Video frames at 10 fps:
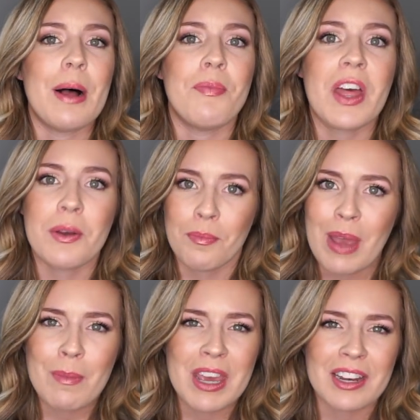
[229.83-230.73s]
than
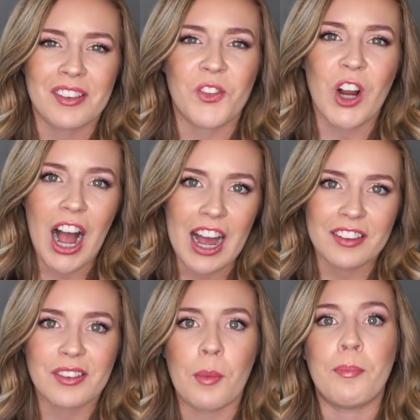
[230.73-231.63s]
maybe it is for
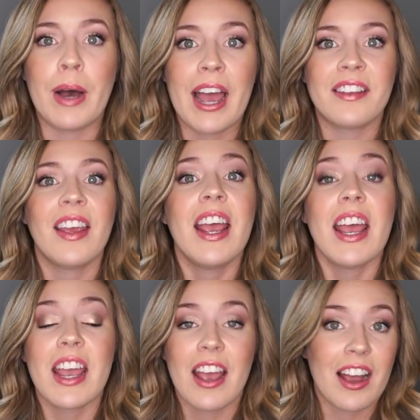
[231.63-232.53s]
us, but
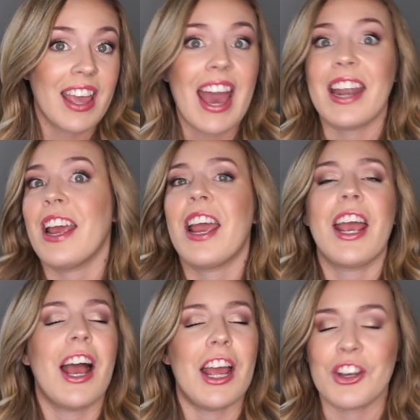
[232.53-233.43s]
again,
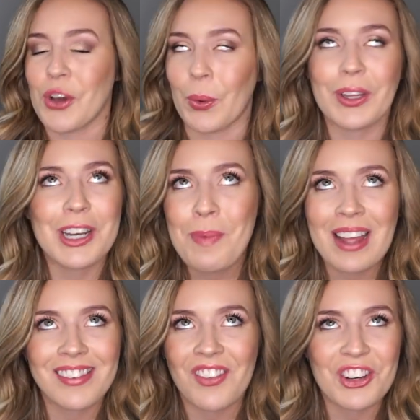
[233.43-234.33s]
it totally
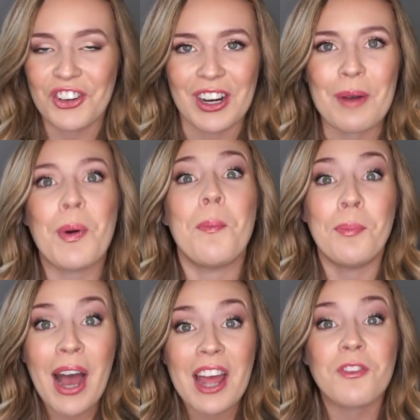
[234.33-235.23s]
depends on the trip,
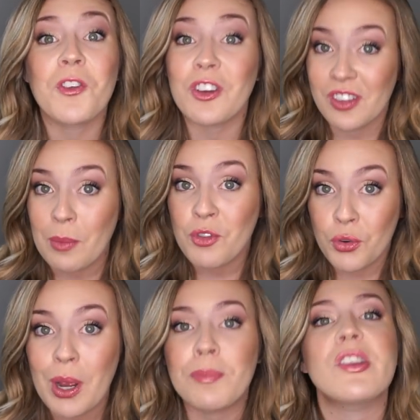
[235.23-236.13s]
but for some
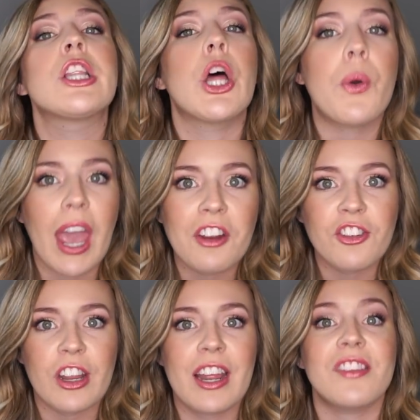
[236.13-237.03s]
trips,
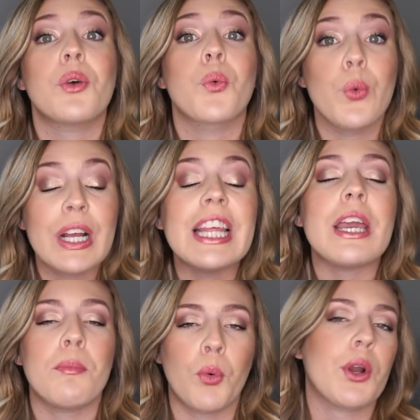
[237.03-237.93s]
location is a really
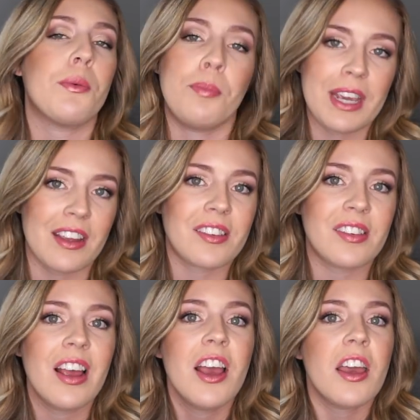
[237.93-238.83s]
important
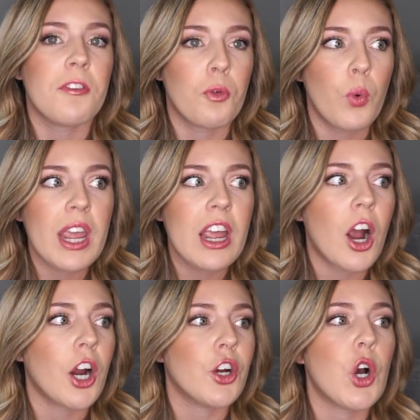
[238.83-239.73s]
piece. If we
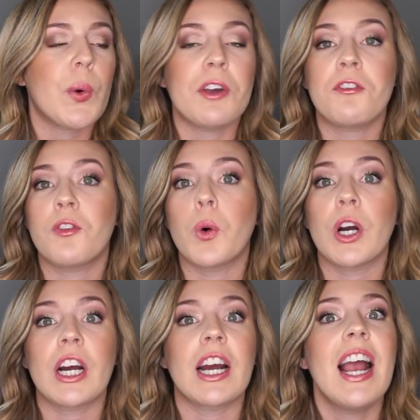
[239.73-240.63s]
are going
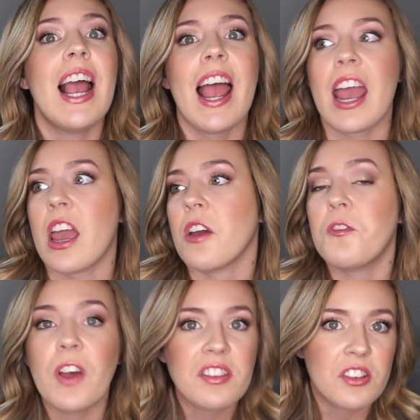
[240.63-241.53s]
for a
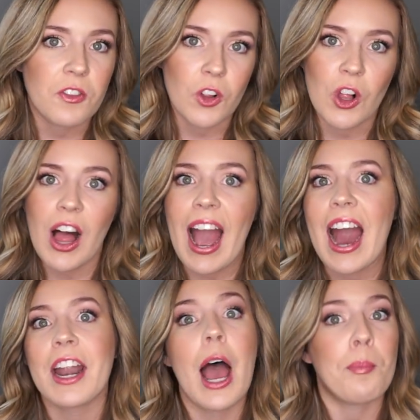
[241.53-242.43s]
festival
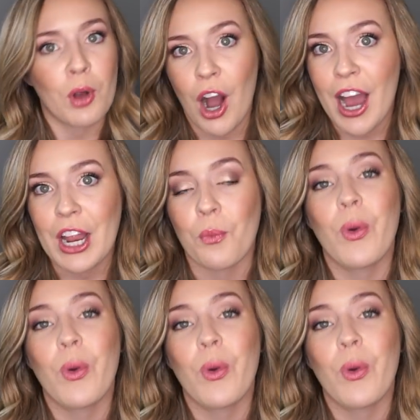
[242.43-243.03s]
at Epcot and